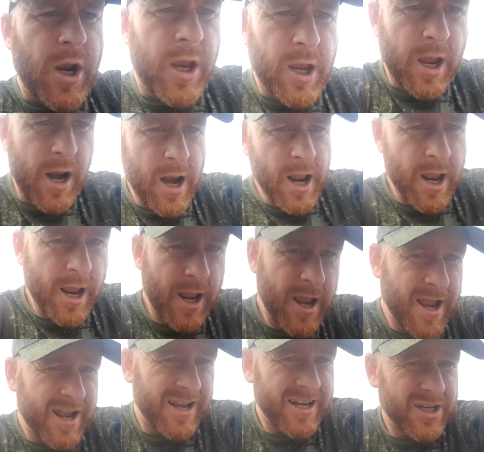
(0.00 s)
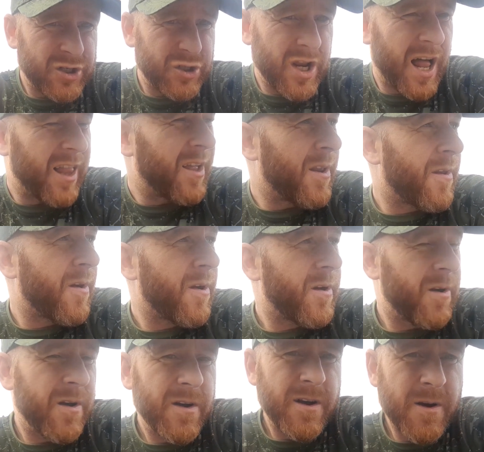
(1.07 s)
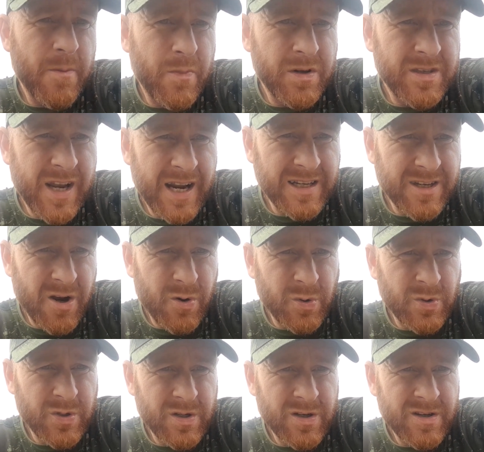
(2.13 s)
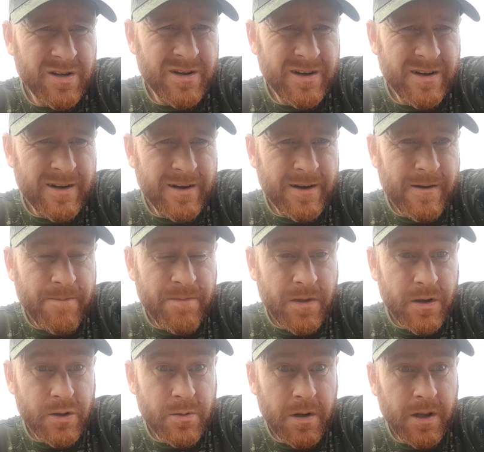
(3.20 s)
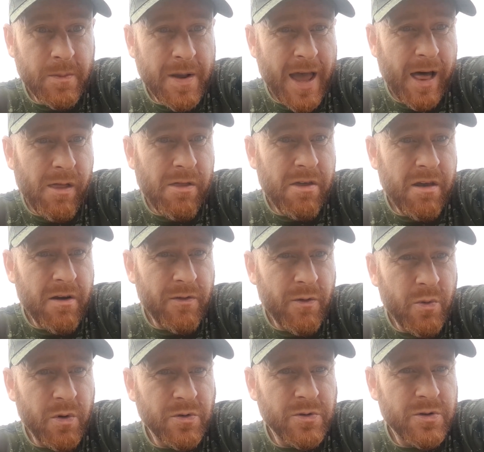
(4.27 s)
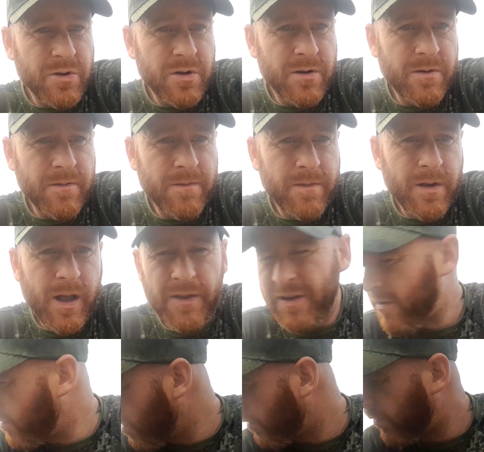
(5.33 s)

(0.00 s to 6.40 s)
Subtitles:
chicken, salad, potatoes. It's a little bit healthier for once. I think I've got a